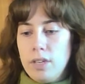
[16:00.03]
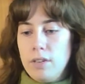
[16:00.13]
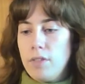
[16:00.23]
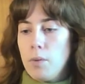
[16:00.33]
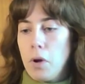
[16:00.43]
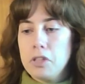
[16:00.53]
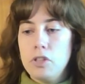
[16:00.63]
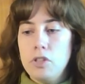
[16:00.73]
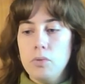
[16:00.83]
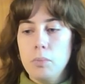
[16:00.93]
if they wanted
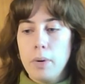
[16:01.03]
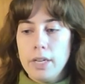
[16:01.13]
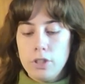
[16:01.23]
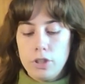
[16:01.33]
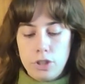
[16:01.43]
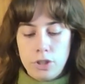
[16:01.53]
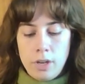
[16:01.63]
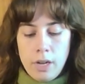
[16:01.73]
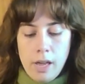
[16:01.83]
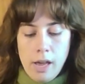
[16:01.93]
to do a bunch,
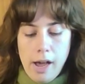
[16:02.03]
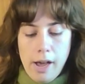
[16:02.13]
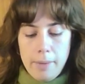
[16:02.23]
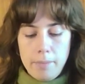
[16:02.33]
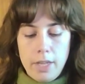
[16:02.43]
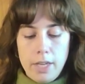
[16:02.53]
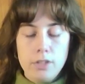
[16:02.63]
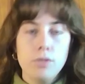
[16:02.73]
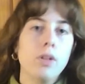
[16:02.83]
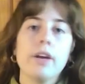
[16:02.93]
they can
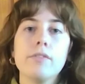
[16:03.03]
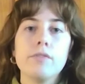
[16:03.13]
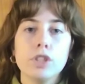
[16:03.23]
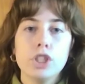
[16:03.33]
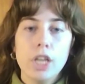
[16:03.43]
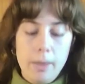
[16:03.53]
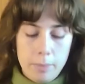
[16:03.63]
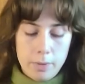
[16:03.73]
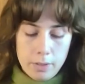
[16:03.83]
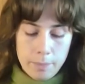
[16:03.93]
do a lot of different
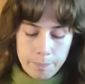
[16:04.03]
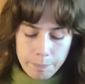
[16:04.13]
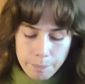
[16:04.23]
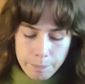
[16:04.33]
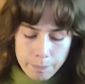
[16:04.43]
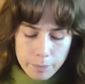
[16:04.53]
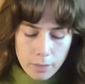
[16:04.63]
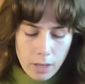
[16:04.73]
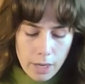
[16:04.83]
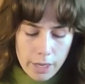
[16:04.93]
shapes
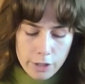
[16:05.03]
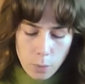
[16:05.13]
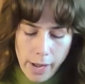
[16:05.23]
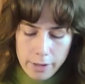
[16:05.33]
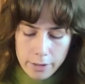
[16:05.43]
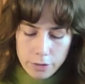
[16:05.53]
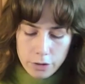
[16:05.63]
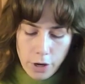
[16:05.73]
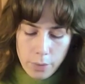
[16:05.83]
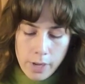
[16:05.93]
as well.
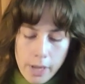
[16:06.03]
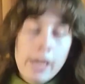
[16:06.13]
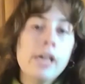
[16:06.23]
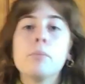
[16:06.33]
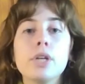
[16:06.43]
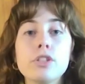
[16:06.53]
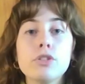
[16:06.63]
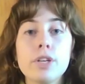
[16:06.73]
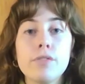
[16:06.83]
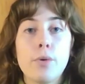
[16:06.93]
So pretty
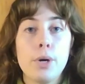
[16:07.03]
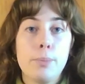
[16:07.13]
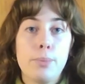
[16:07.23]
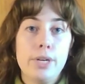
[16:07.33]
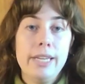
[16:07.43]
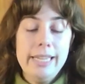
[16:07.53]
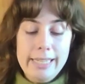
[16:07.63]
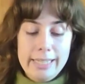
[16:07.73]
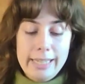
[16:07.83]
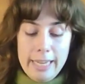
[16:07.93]
straightforward, pretty
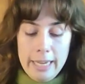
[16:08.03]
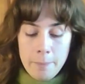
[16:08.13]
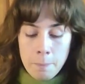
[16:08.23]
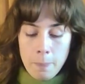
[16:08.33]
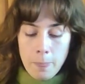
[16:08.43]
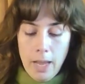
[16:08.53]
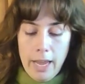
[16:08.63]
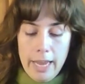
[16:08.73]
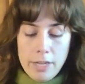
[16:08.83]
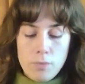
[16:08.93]
easy,
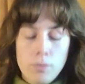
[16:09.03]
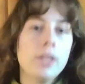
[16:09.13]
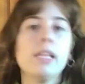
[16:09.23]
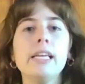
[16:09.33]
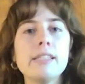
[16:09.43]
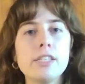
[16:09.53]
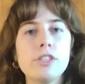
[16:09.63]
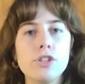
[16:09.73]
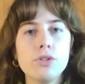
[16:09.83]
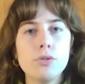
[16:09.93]
and really easy
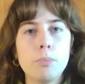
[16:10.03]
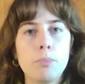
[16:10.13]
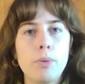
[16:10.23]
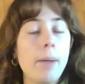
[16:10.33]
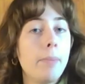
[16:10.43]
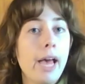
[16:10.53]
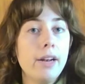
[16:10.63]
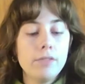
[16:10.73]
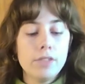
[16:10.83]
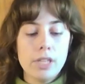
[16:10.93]
to prep
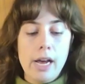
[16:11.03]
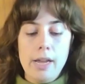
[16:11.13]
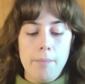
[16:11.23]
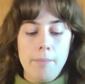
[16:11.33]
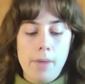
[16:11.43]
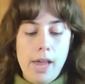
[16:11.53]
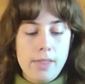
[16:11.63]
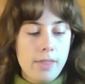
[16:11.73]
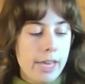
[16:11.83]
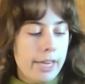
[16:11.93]
ahead of time, and
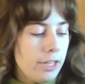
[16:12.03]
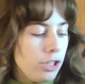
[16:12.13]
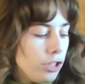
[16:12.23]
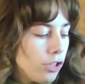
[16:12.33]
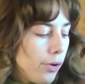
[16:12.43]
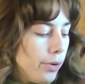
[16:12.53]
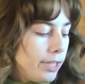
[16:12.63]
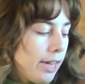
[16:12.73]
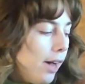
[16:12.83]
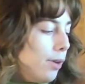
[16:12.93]
then they can just go to
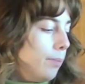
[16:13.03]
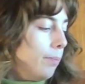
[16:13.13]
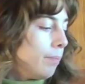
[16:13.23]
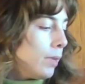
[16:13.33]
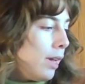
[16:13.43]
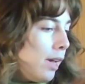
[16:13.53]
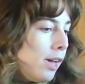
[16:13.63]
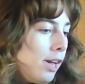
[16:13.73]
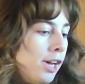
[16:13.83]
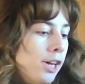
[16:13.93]
town.
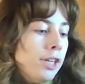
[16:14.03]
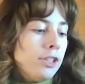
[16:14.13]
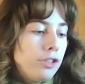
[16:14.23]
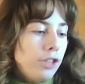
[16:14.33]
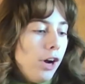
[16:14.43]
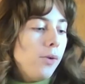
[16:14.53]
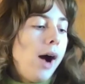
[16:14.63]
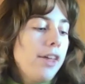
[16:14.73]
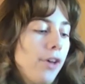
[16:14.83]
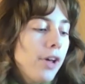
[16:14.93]
So
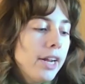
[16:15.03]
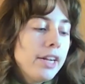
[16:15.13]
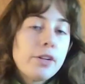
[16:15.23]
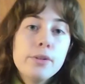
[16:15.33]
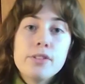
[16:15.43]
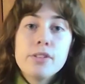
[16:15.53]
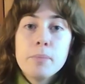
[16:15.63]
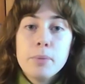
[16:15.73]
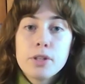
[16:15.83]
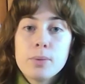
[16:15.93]
I thought I'd include some
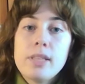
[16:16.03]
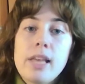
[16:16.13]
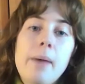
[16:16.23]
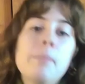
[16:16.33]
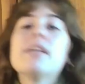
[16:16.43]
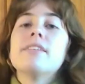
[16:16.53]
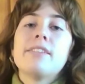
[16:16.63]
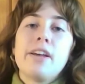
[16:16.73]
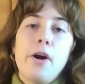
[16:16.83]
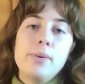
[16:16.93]
books with that, because
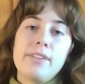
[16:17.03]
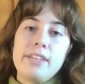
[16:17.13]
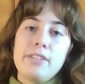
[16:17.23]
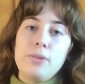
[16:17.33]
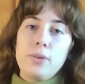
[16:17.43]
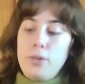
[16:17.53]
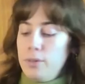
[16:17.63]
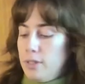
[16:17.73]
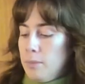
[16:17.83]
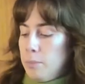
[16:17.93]
I always like to
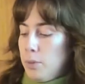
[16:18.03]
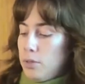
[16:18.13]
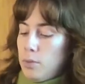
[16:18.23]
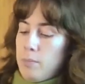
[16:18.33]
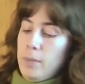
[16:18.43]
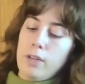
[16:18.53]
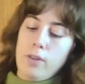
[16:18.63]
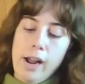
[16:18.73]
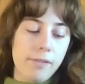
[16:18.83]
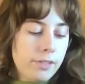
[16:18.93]
include some books with my
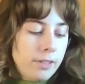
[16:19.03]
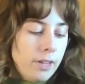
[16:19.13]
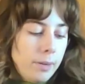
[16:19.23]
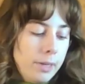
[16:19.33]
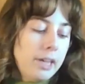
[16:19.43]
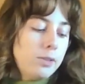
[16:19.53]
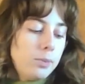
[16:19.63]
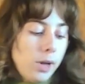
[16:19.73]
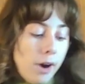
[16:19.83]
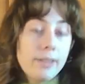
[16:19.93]
crafts, because
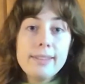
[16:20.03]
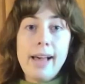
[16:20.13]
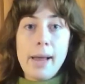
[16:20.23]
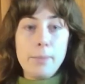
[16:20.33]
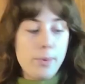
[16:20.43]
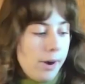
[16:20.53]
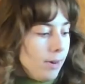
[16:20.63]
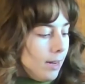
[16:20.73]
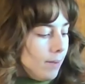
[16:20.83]
we are at the library,